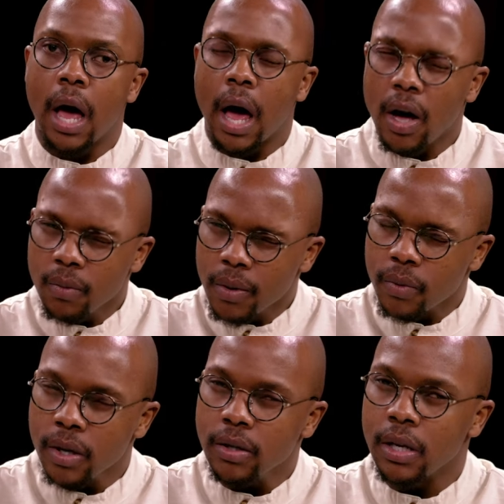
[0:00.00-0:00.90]
How do we
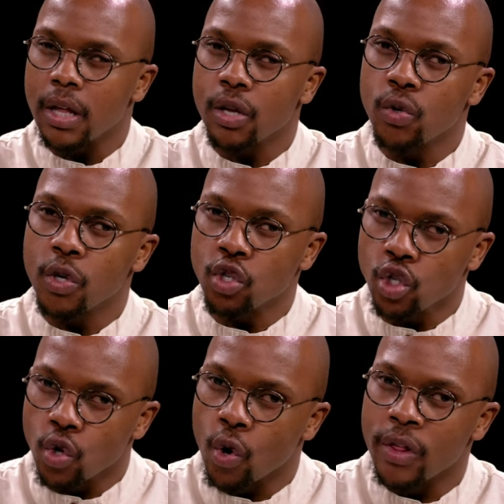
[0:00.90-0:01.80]
work together to
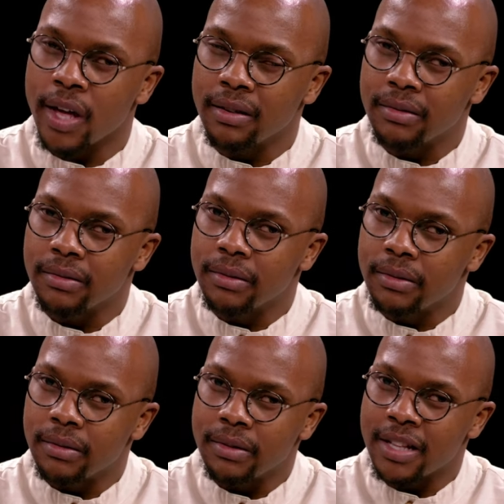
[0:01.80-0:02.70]
ensure right, that right,
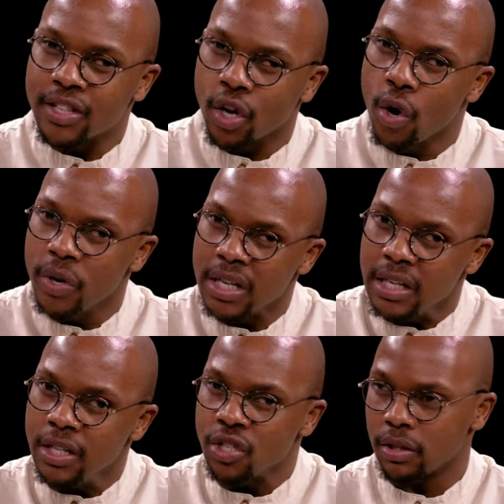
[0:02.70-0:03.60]
right. there's a
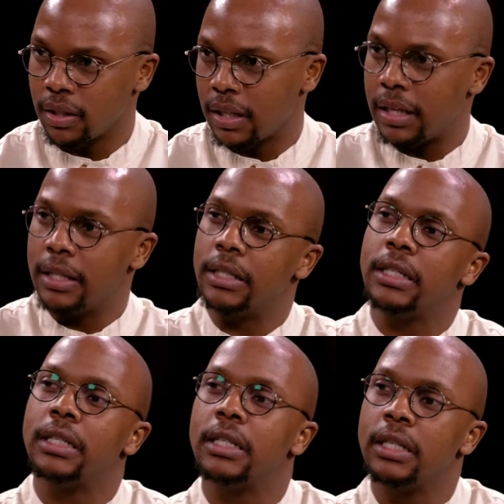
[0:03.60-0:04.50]
cohesion here? Yeah.
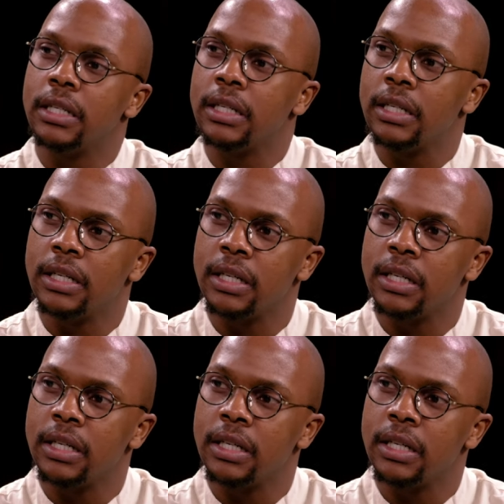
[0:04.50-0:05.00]
So I think there are